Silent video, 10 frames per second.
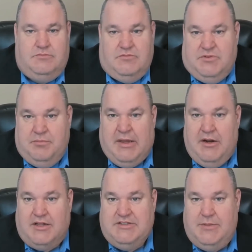May
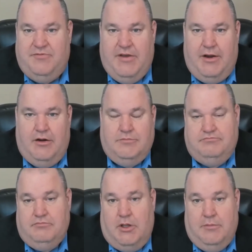not seem fair.
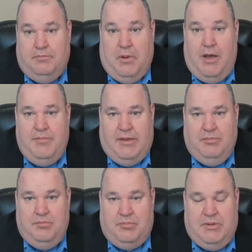Bob may
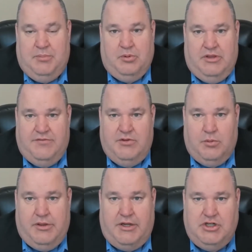be leaving the
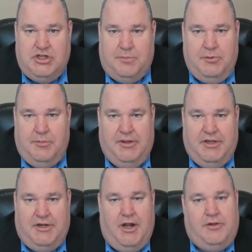relationship with $1
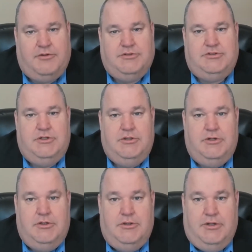million
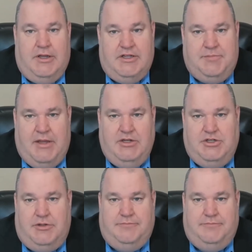in his pension.